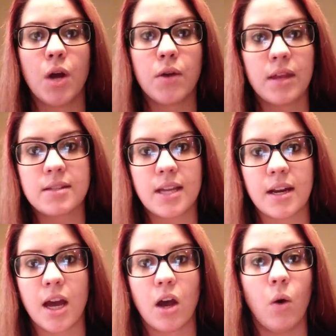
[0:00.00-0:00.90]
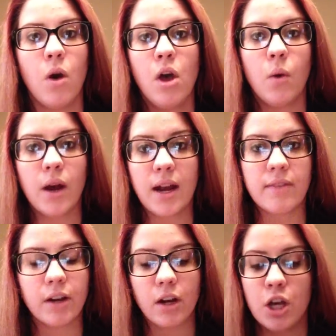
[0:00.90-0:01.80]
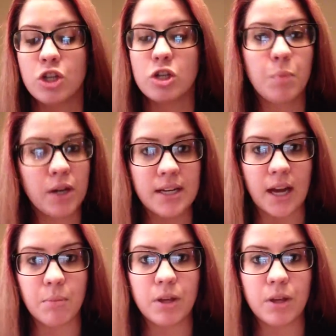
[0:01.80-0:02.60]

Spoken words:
they'll say no, whatever, just put it down.